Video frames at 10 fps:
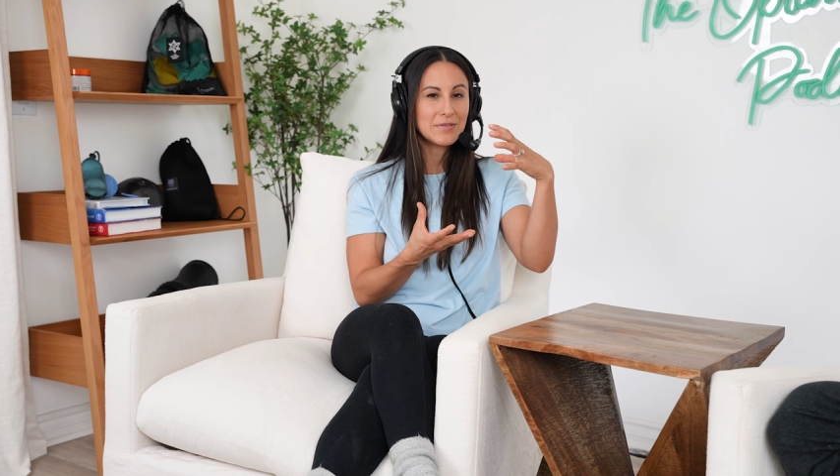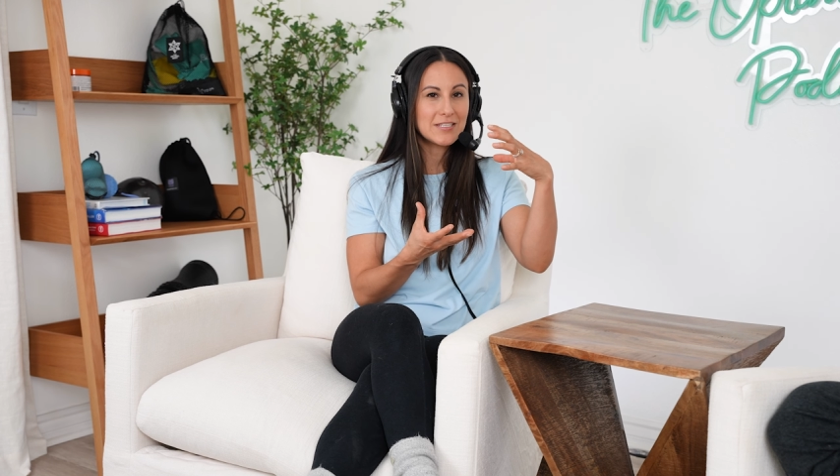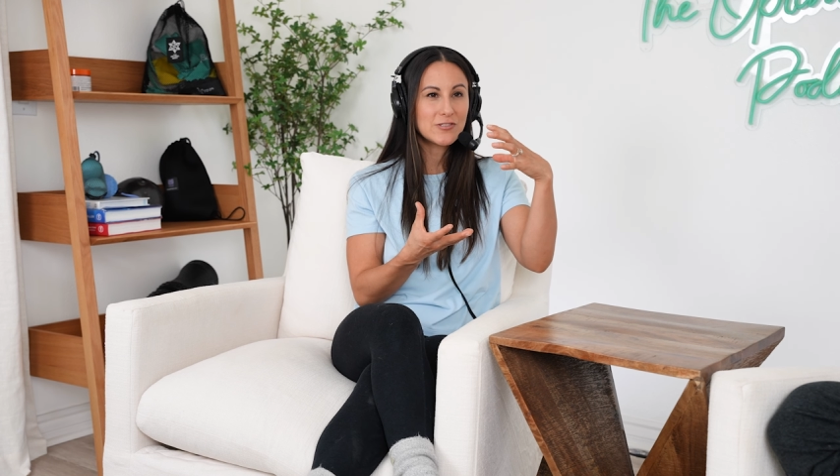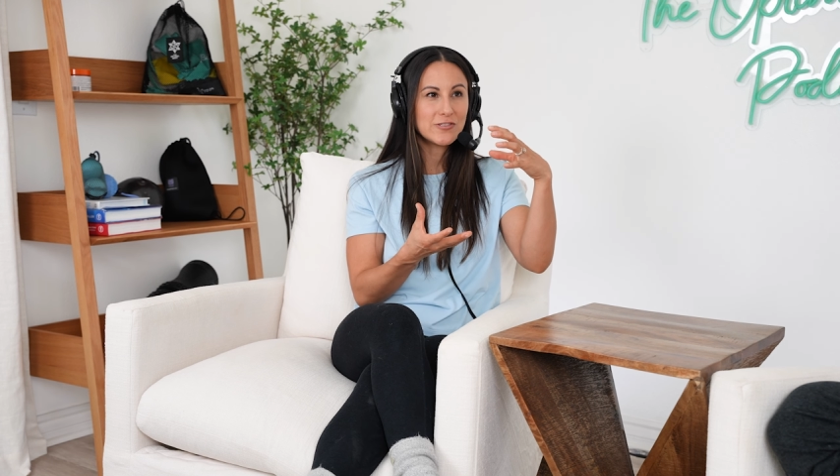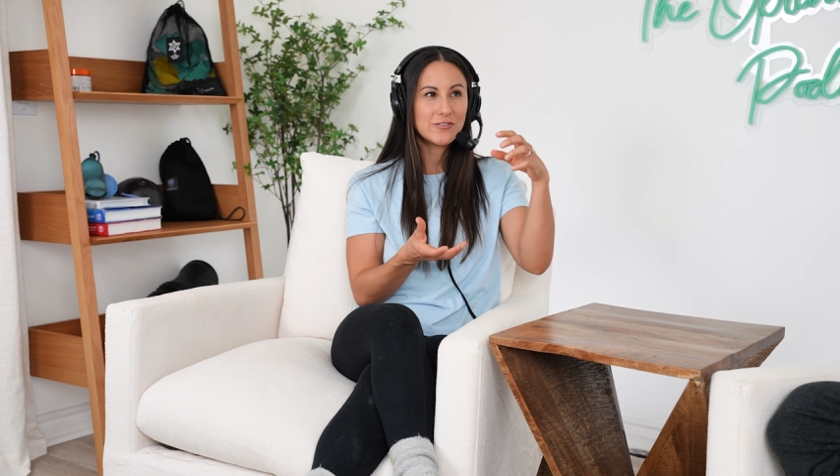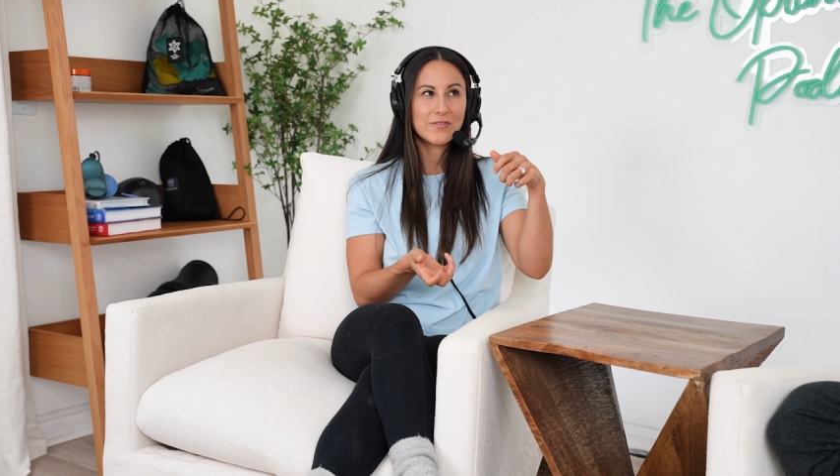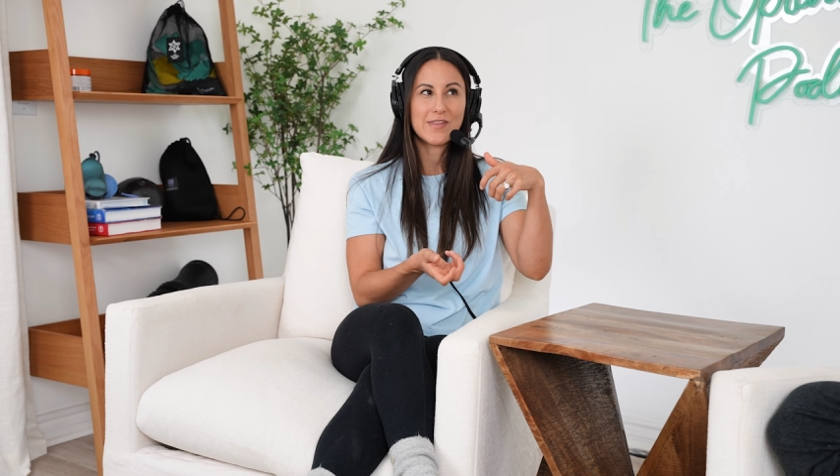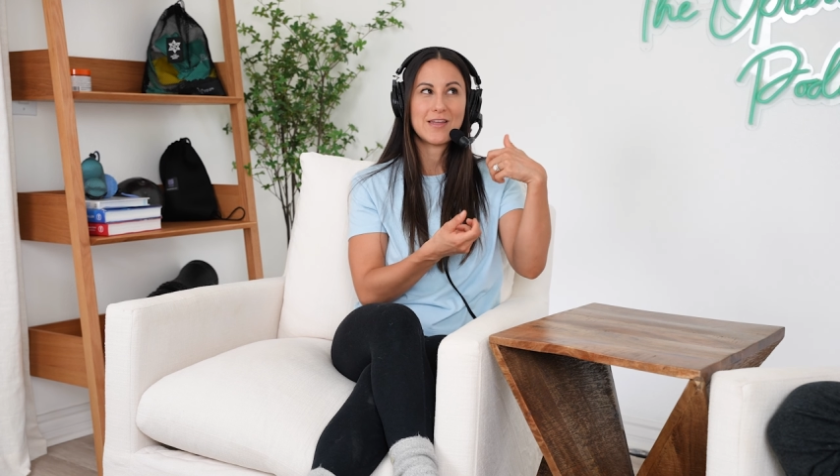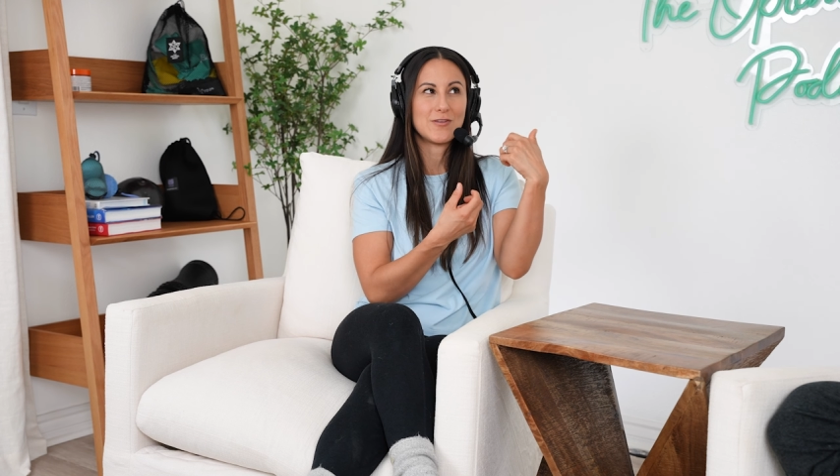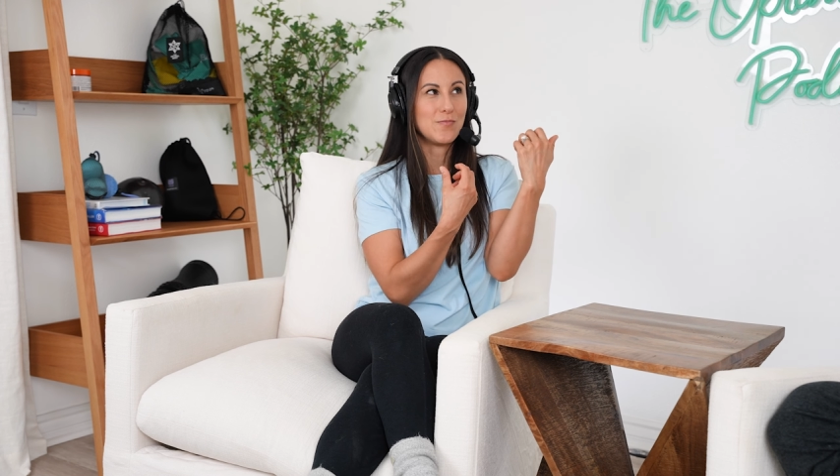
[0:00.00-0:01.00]
position so
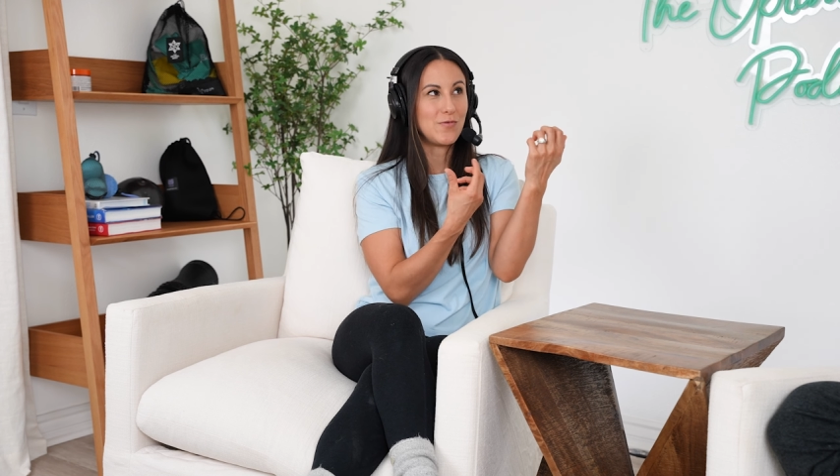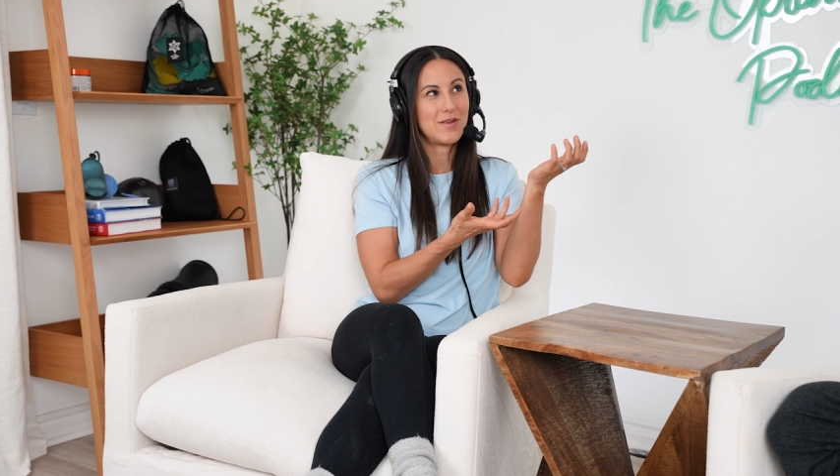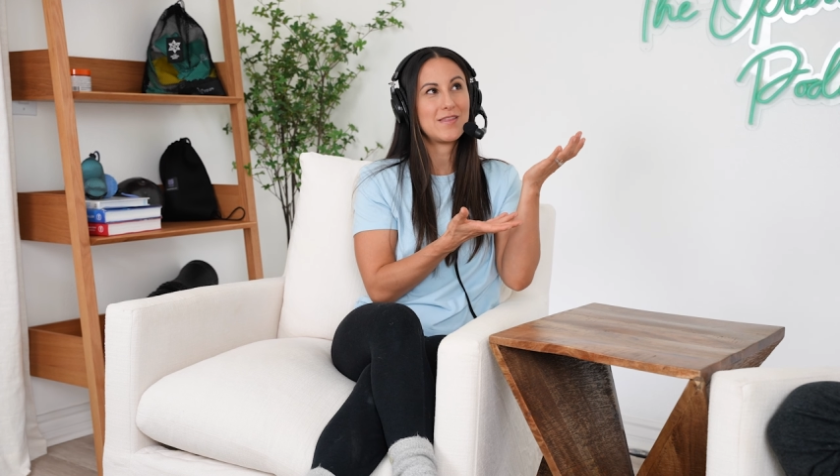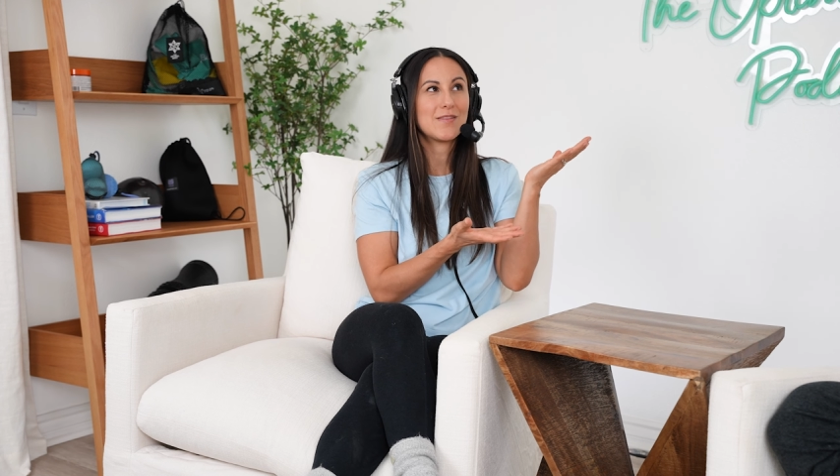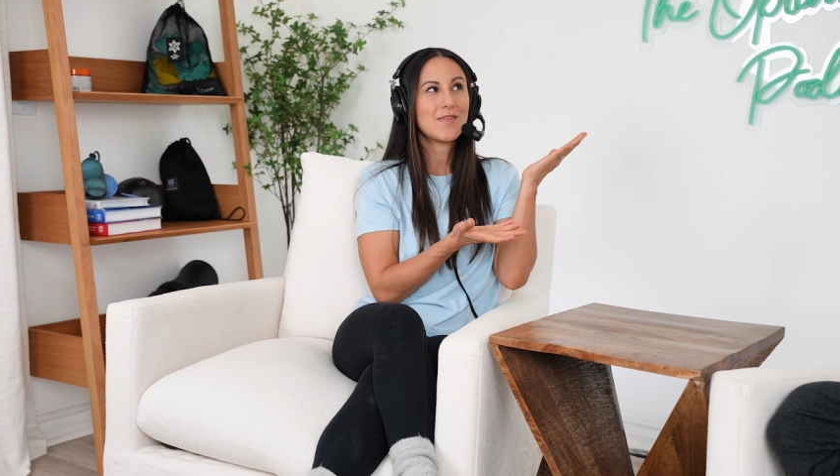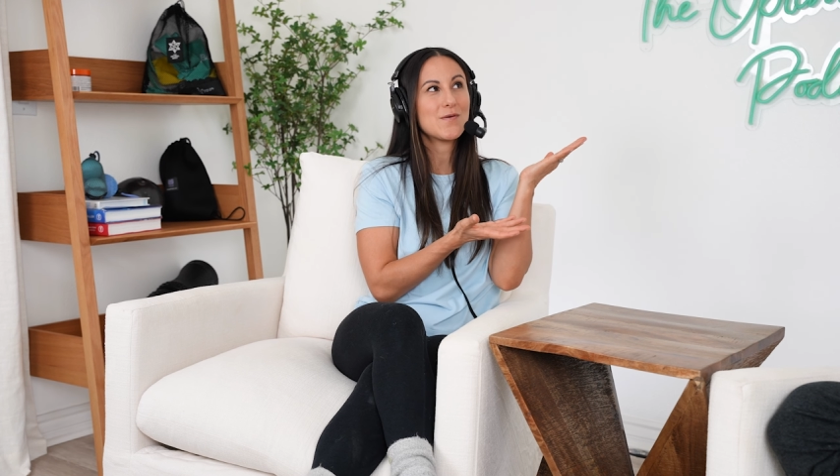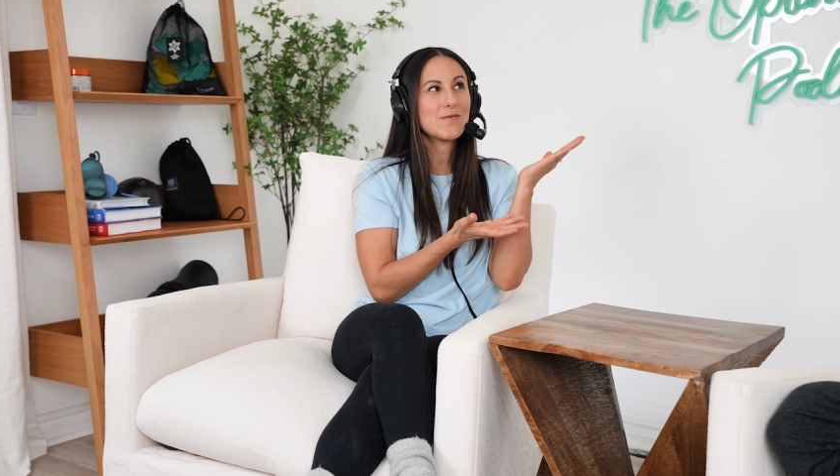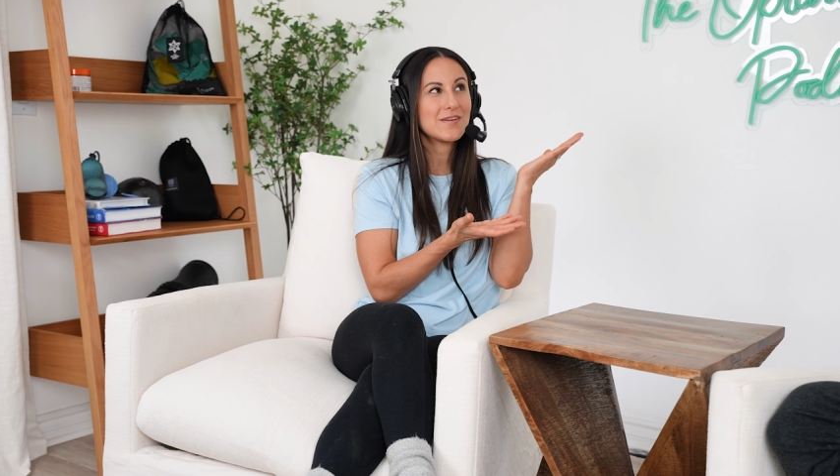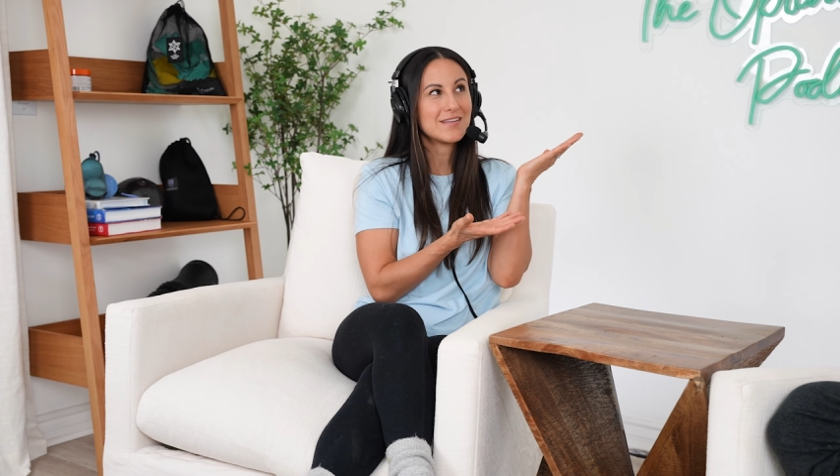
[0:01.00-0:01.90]
that you breathe and load